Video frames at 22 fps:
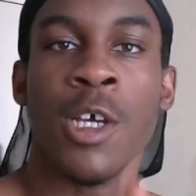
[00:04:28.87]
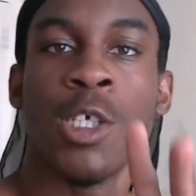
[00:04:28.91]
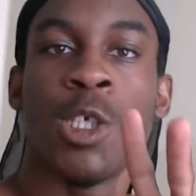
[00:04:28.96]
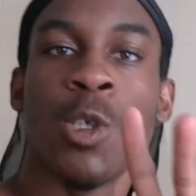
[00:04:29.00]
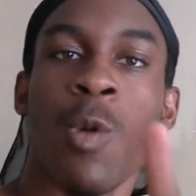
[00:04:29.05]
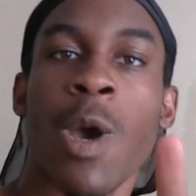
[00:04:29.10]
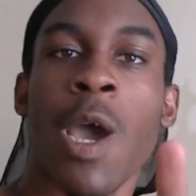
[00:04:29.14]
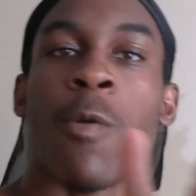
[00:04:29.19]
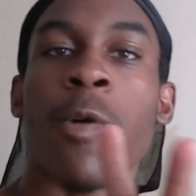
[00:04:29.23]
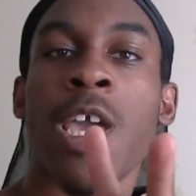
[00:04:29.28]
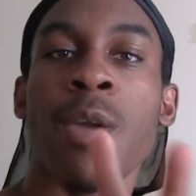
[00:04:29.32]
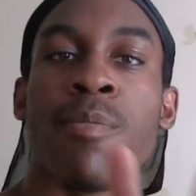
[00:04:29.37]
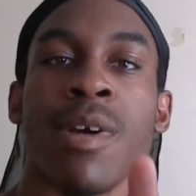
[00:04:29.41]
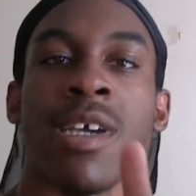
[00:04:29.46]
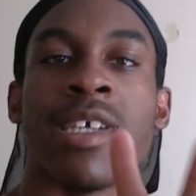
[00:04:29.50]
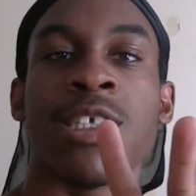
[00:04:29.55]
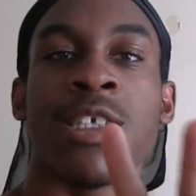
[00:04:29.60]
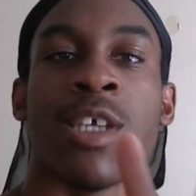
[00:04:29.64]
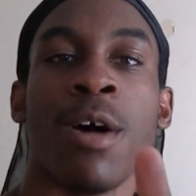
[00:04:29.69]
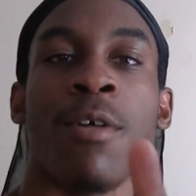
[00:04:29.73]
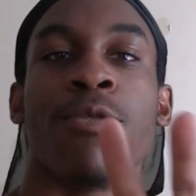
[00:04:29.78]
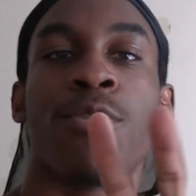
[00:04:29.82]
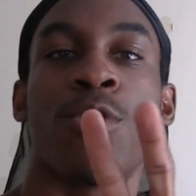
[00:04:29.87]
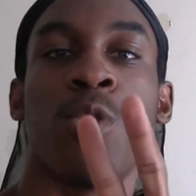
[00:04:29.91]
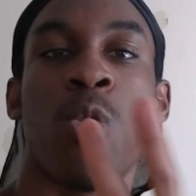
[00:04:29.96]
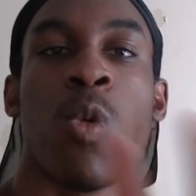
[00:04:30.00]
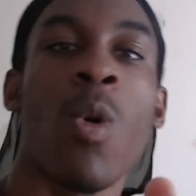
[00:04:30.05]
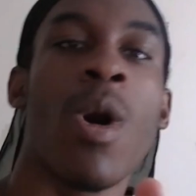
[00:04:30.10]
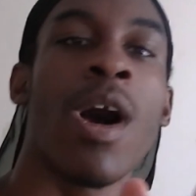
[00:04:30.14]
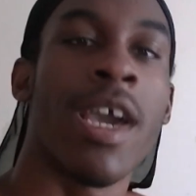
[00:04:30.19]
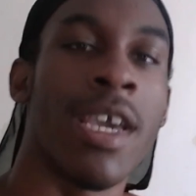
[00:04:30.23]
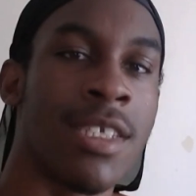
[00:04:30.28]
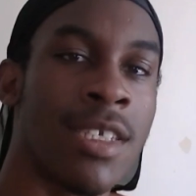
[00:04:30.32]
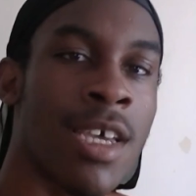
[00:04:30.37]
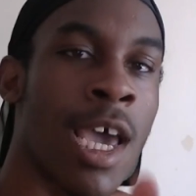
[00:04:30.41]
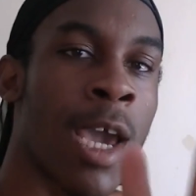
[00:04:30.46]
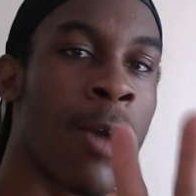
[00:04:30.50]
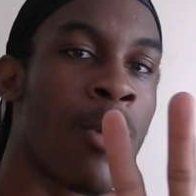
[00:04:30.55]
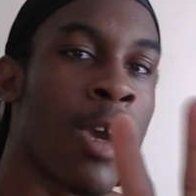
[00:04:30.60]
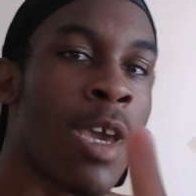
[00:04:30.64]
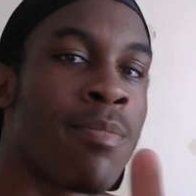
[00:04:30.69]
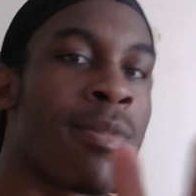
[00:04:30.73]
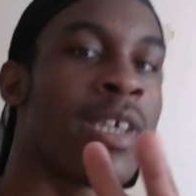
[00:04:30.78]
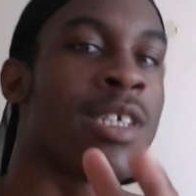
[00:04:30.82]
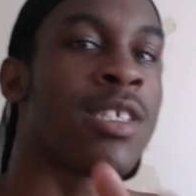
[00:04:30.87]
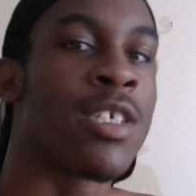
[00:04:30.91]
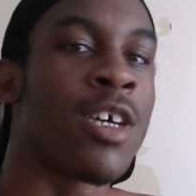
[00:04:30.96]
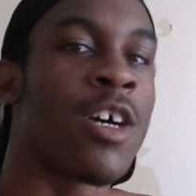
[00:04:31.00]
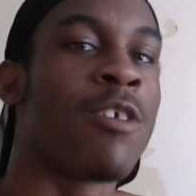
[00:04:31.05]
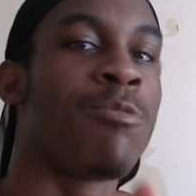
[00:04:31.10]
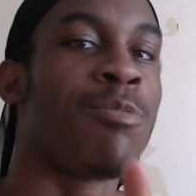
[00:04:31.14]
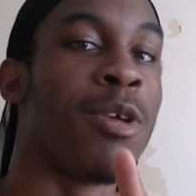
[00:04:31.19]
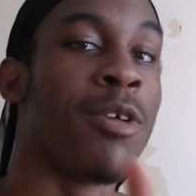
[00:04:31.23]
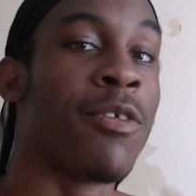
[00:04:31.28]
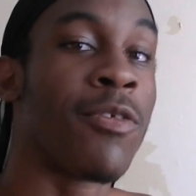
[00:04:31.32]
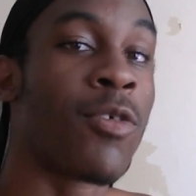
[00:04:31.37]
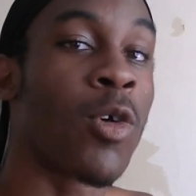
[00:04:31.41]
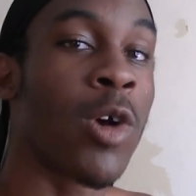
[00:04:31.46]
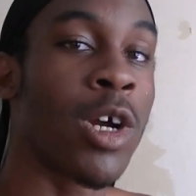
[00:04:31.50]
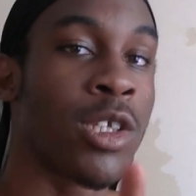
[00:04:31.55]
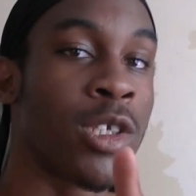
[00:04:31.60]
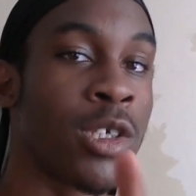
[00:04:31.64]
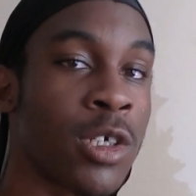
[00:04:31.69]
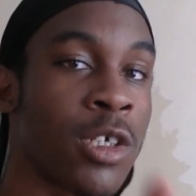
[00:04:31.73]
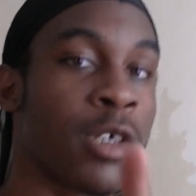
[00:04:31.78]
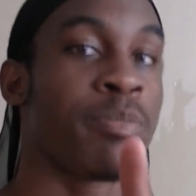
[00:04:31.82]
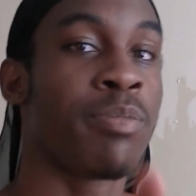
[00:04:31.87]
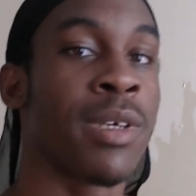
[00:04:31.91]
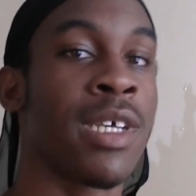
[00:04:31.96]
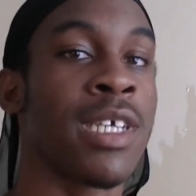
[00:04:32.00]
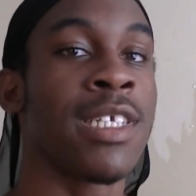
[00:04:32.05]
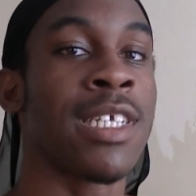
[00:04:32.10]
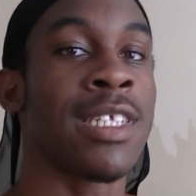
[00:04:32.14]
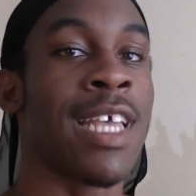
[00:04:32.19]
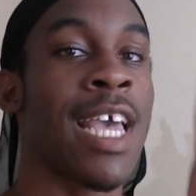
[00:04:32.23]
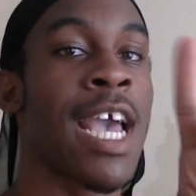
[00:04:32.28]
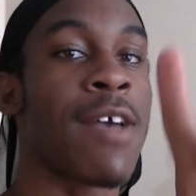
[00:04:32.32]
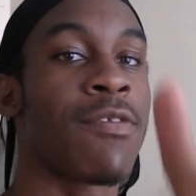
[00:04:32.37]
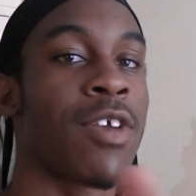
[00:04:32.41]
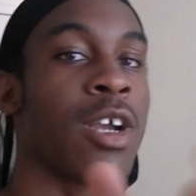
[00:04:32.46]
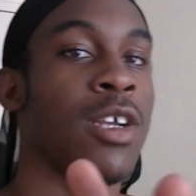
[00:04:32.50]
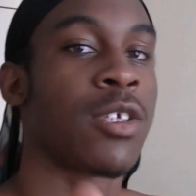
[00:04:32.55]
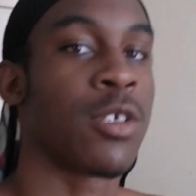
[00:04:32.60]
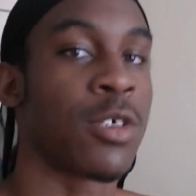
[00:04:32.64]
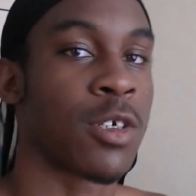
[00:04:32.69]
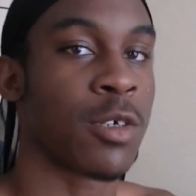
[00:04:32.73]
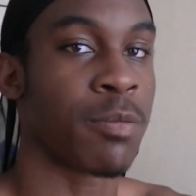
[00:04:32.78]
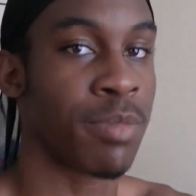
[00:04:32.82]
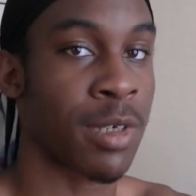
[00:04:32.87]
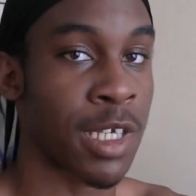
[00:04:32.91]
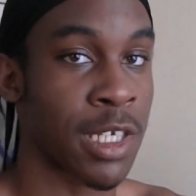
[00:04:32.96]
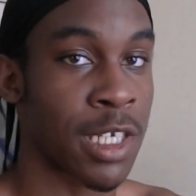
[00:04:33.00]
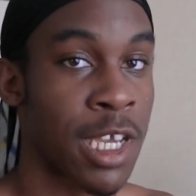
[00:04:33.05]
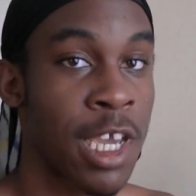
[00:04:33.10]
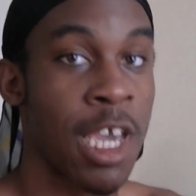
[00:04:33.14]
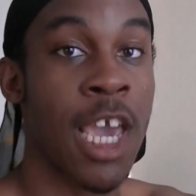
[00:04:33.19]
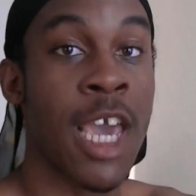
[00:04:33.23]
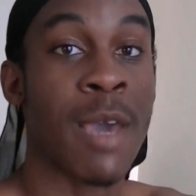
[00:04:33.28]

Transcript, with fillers: So I weighed myself twice. I weighed myself before I took a piss and after I took a piss.